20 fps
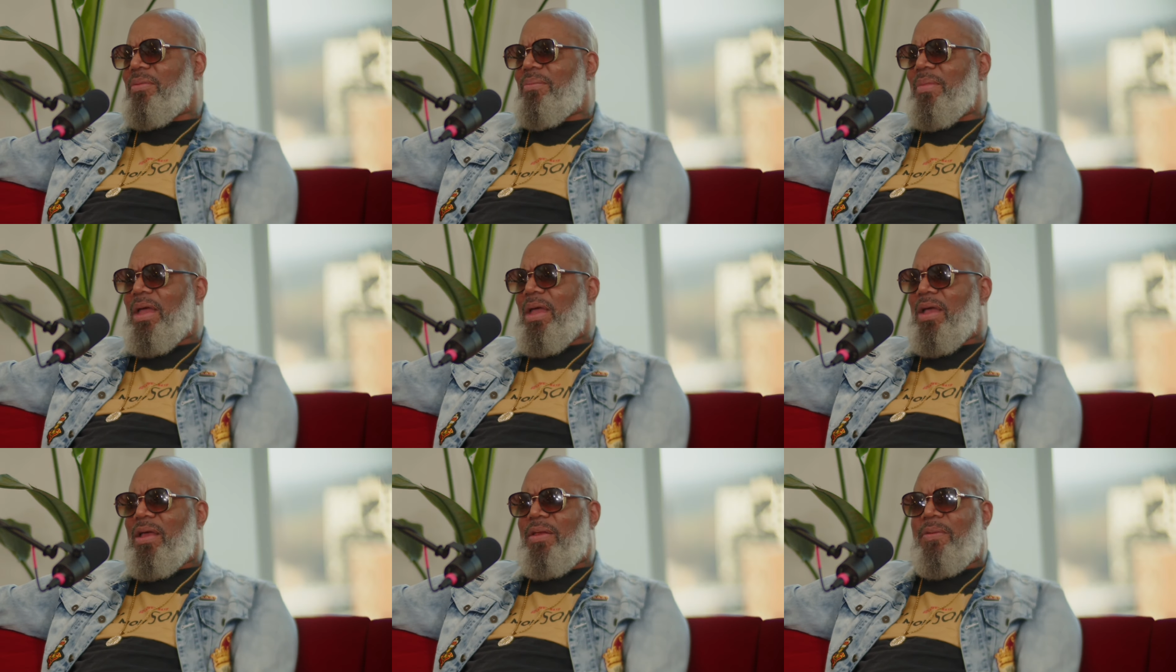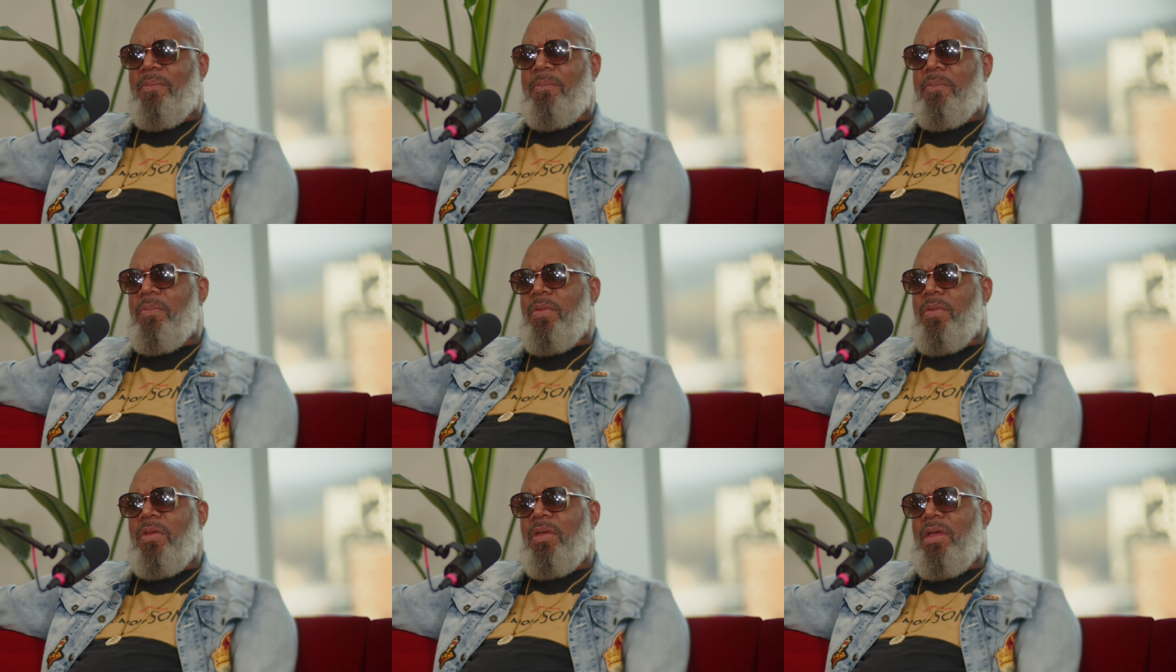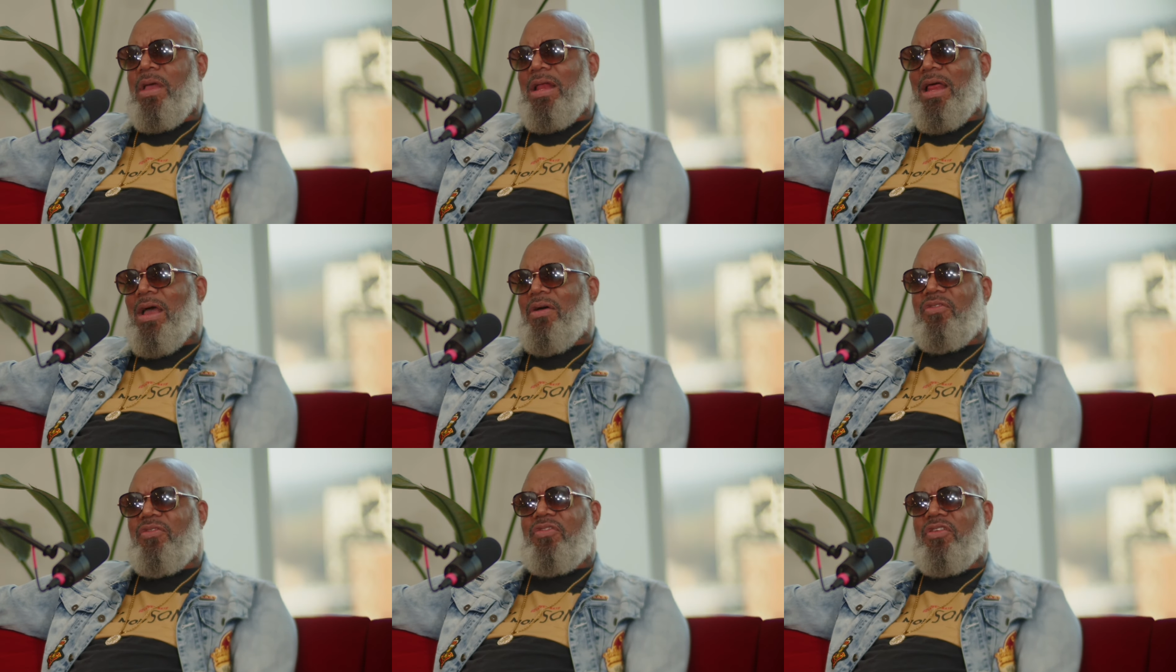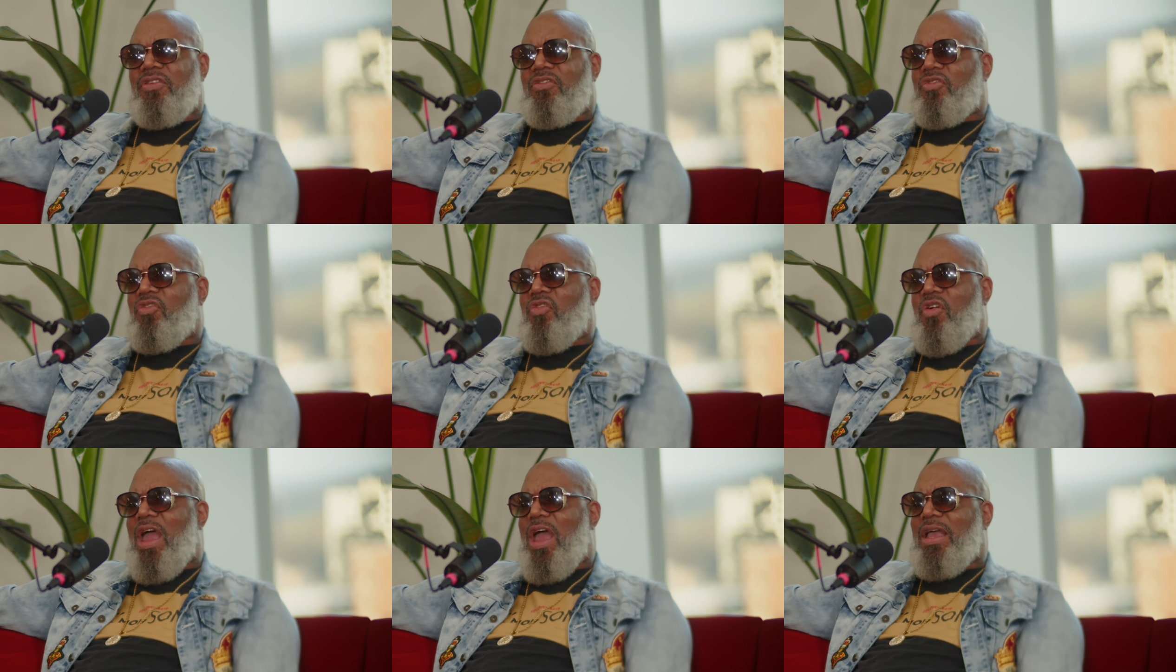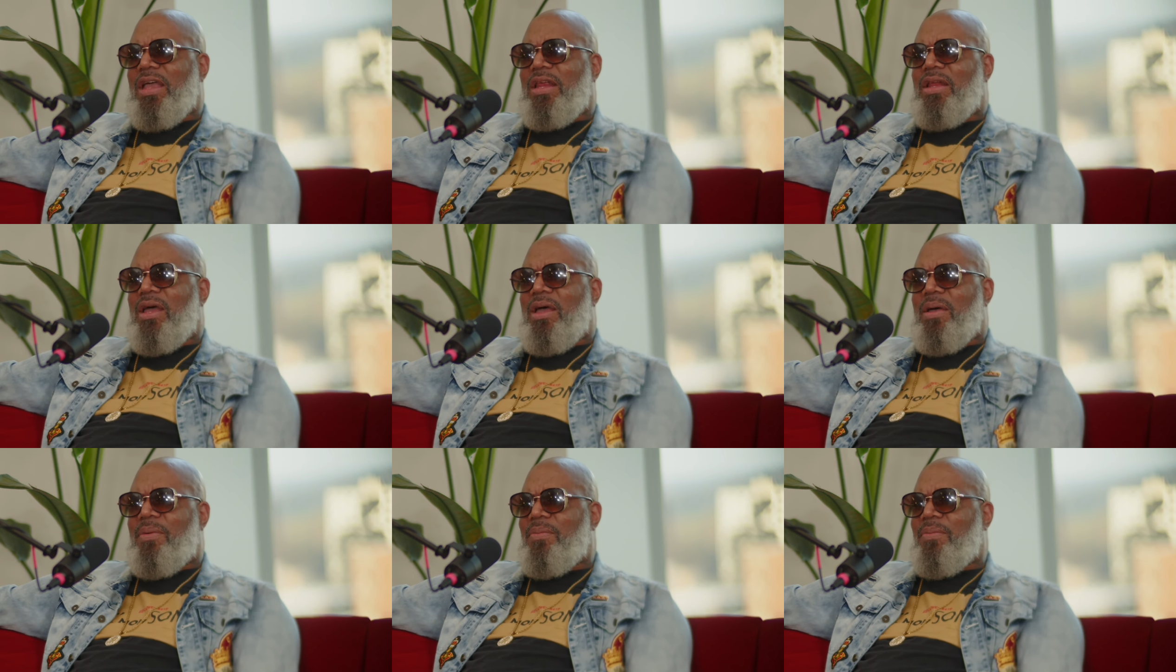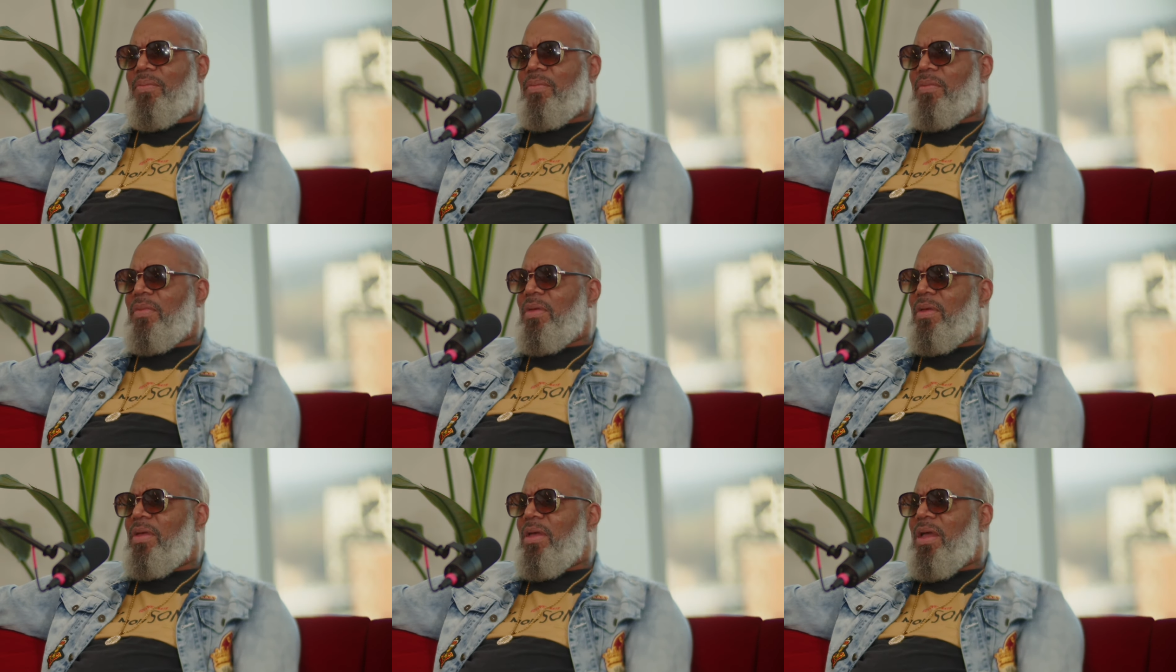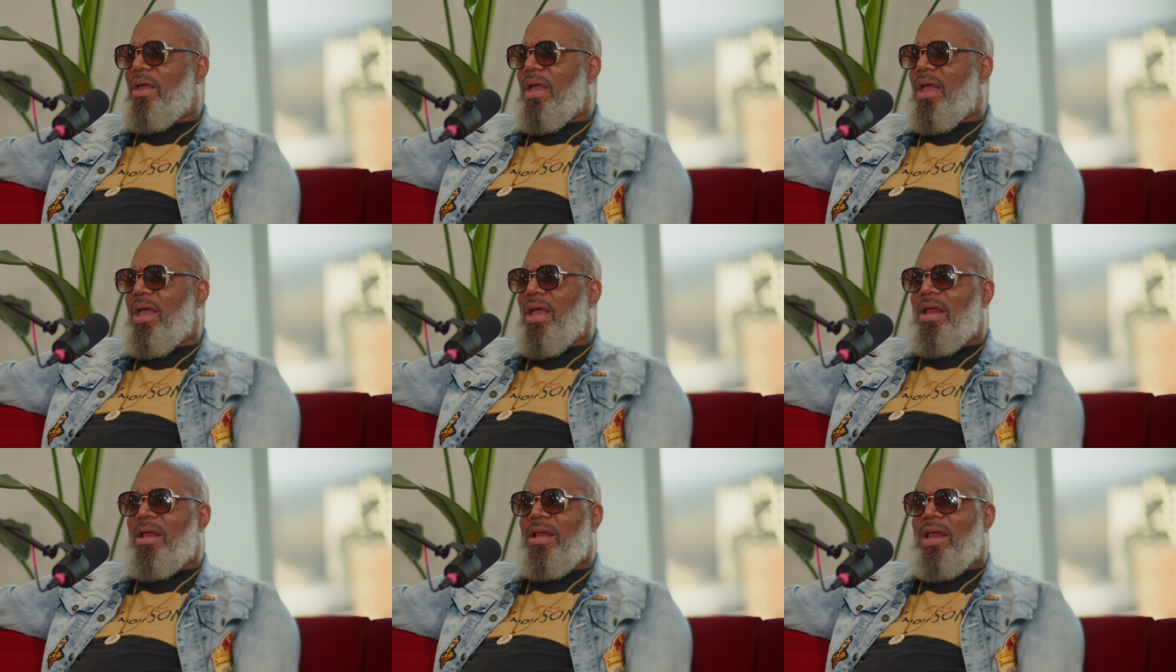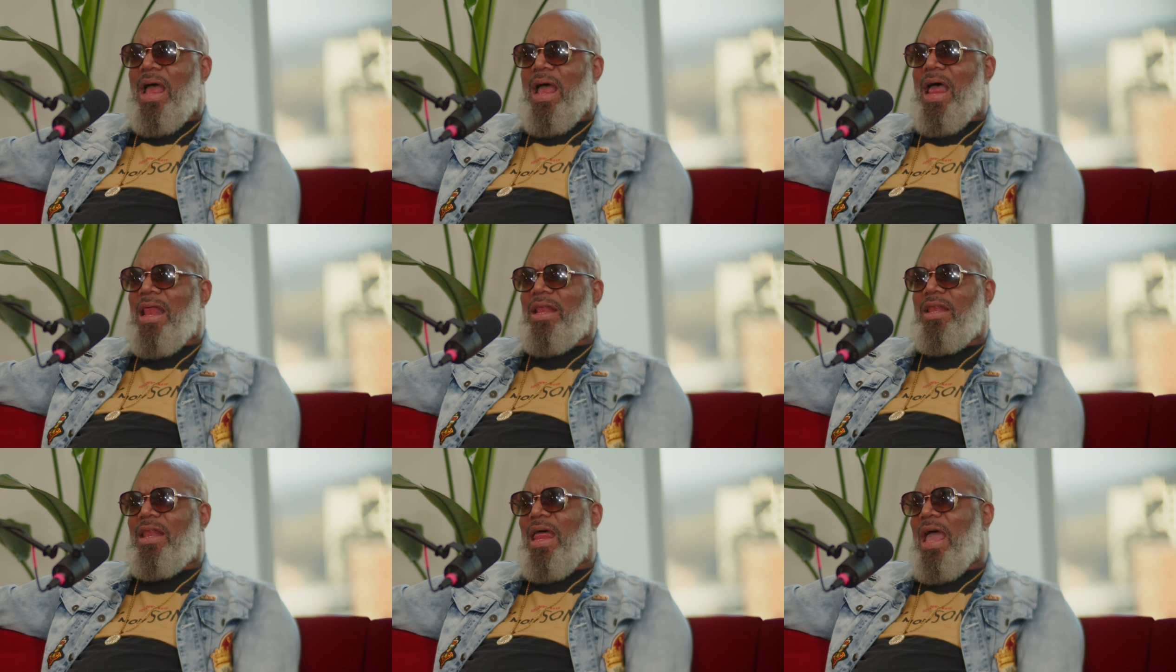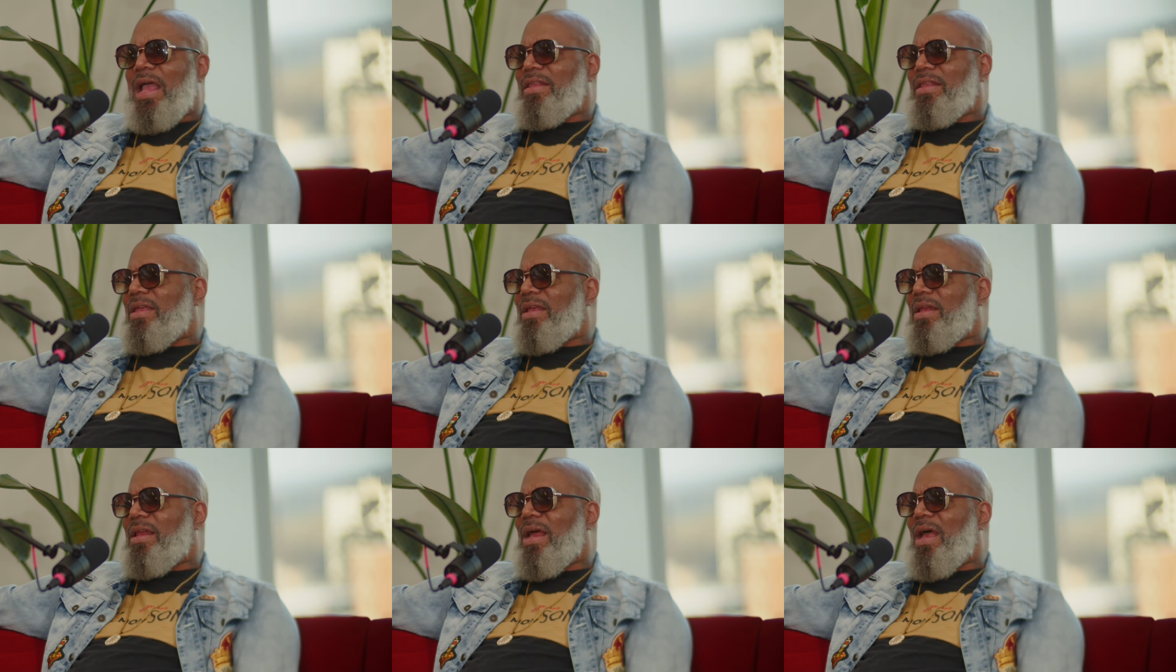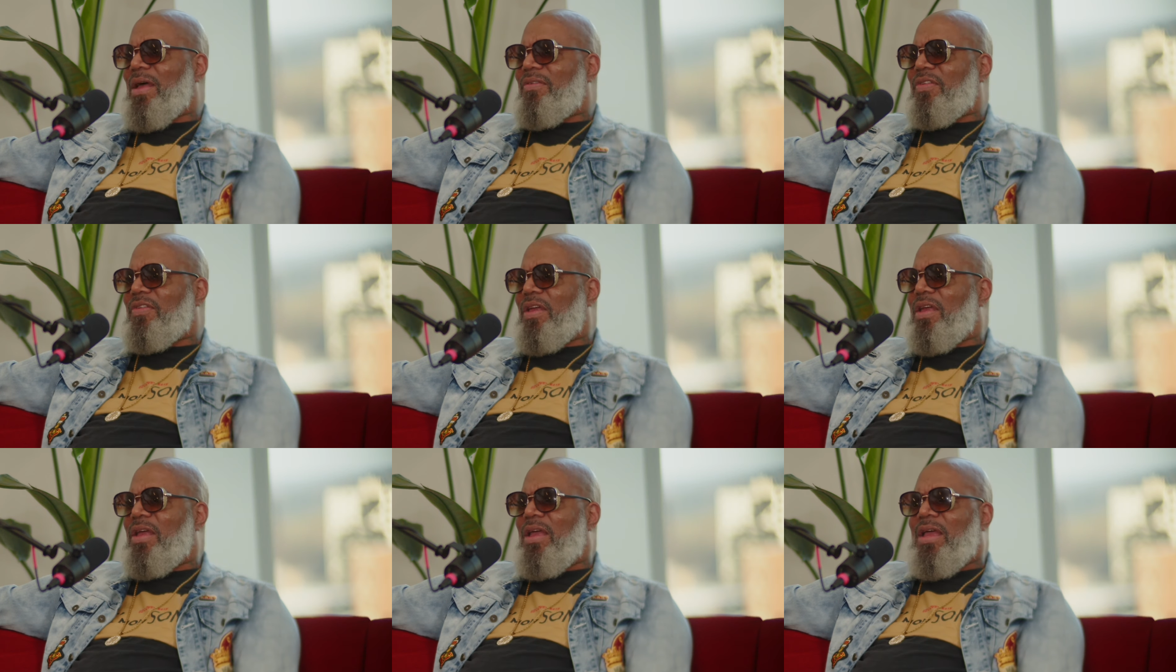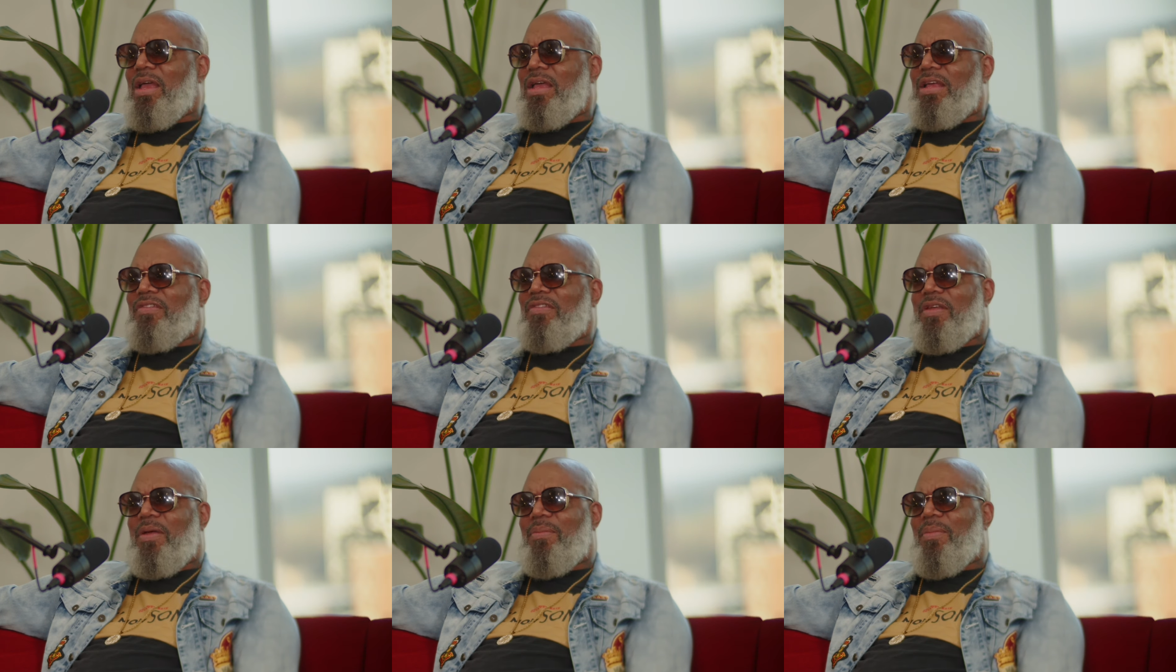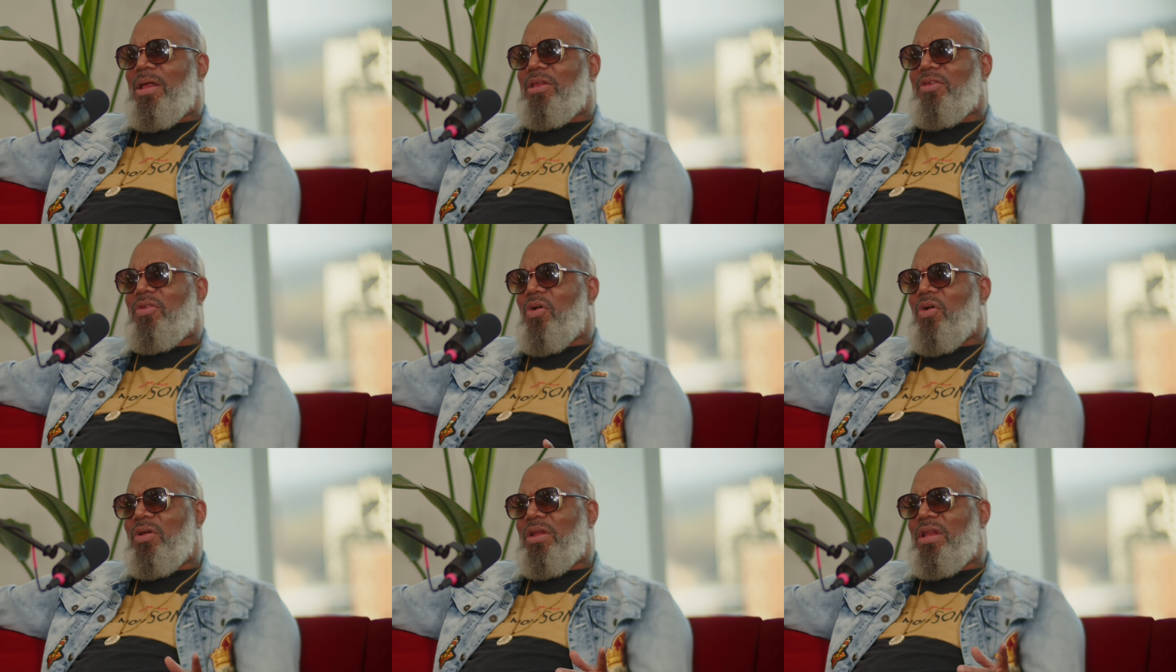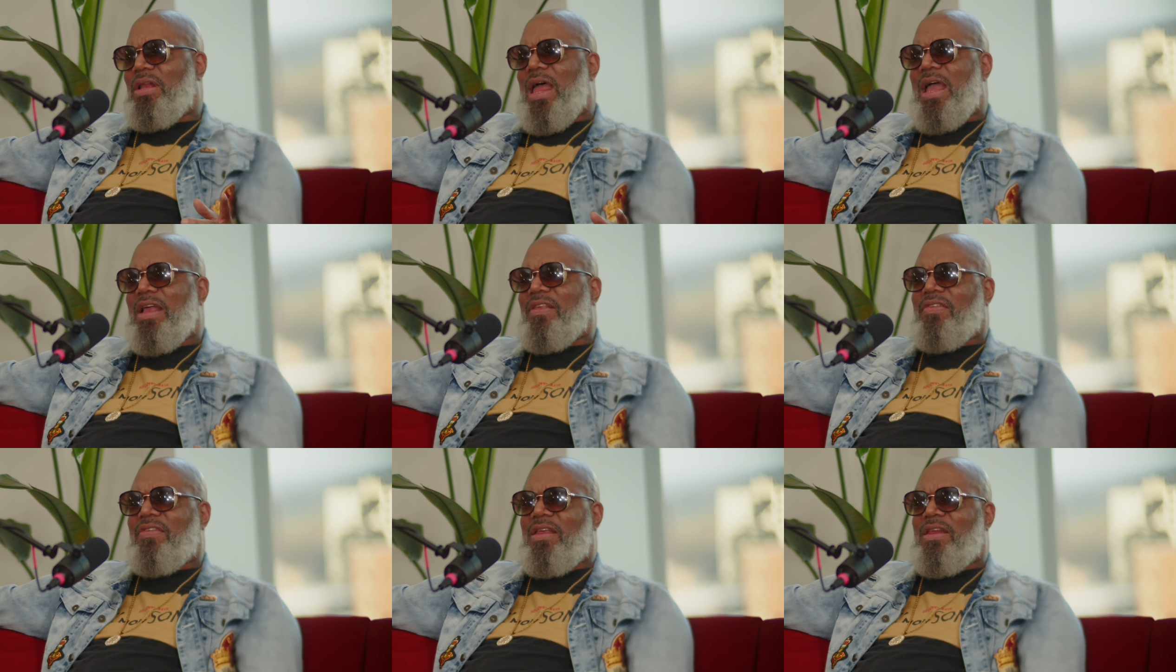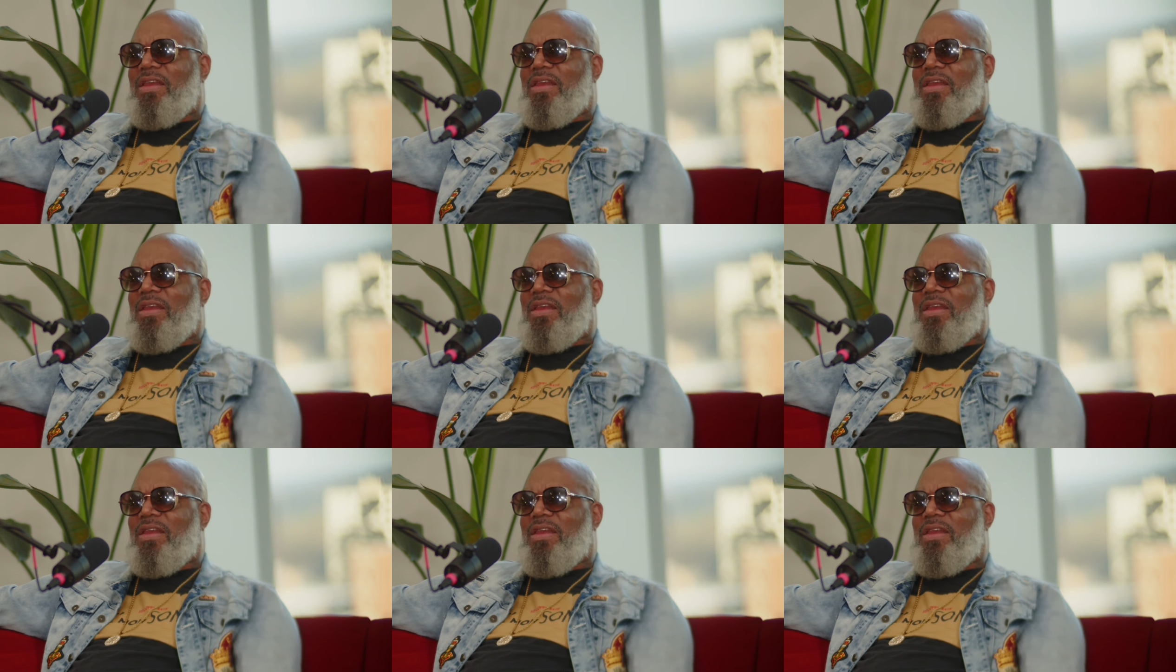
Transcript: man. And I was just cracking up. And I liked it. And he said, my daughter likes it,